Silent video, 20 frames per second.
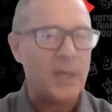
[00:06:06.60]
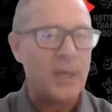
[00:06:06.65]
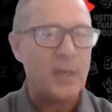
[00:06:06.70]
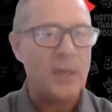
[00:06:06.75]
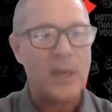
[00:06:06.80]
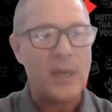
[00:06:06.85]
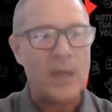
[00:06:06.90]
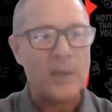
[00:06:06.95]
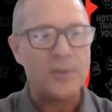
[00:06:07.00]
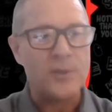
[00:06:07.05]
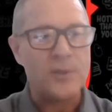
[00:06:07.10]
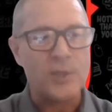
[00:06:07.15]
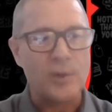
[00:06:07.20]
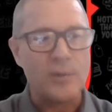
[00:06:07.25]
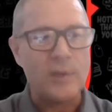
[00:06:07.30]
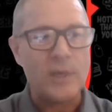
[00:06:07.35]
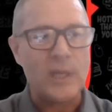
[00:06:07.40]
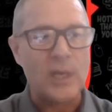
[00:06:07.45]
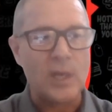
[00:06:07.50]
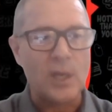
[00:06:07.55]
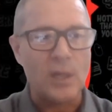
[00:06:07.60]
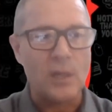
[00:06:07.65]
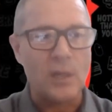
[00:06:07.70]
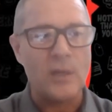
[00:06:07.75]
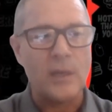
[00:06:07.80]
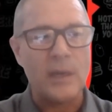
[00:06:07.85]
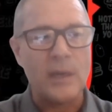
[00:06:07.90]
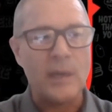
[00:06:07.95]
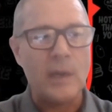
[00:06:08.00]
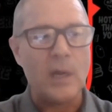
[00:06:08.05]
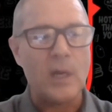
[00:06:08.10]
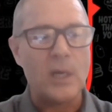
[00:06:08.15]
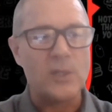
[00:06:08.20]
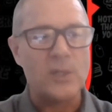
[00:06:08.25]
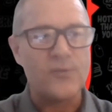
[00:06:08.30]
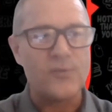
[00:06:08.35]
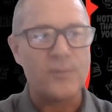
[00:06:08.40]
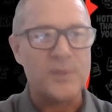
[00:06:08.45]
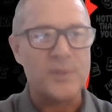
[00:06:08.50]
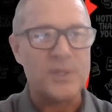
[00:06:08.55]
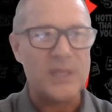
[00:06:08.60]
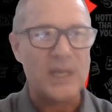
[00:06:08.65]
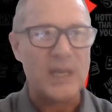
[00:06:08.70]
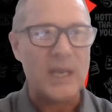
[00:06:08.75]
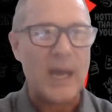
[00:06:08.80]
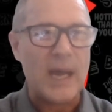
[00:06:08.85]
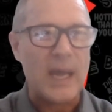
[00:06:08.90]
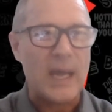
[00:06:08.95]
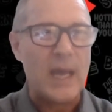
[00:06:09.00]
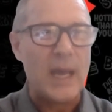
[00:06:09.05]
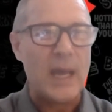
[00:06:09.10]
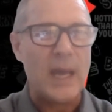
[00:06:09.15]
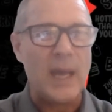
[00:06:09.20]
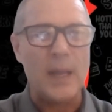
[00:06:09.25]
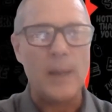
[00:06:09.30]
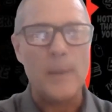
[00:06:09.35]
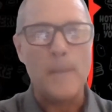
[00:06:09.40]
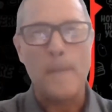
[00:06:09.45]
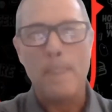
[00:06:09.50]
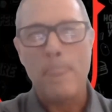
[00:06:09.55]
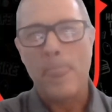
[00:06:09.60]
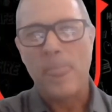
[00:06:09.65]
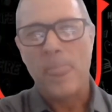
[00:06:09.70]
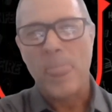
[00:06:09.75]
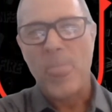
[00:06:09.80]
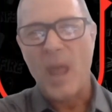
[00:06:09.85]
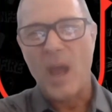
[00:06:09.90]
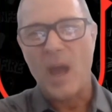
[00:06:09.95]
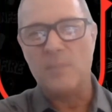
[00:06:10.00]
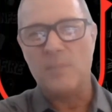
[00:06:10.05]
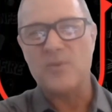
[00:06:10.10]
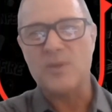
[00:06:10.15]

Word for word: and another degree in culinary arts from CIA. Mm-hmm. Um,